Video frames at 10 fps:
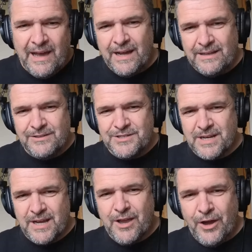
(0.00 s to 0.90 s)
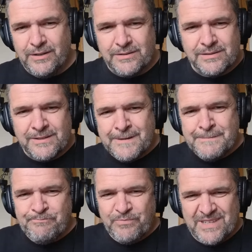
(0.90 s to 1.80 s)
And there's an account.
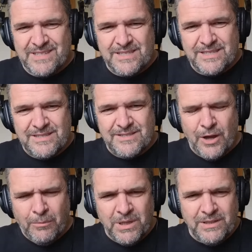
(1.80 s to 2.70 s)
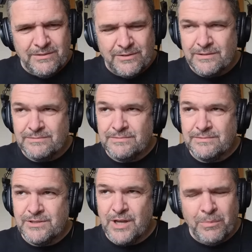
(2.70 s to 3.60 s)
This is Dublin or
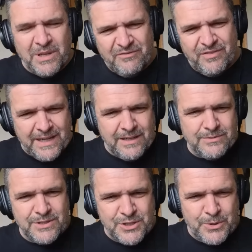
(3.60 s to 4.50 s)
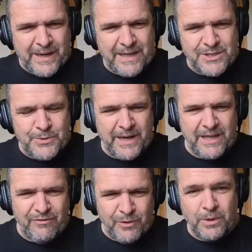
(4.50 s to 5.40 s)
Dublin Videos
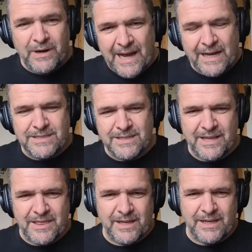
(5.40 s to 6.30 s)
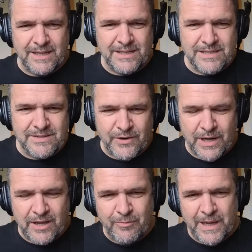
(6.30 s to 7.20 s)
2024. Actually, I think it is.
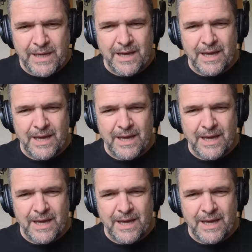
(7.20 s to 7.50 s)
Forgive me.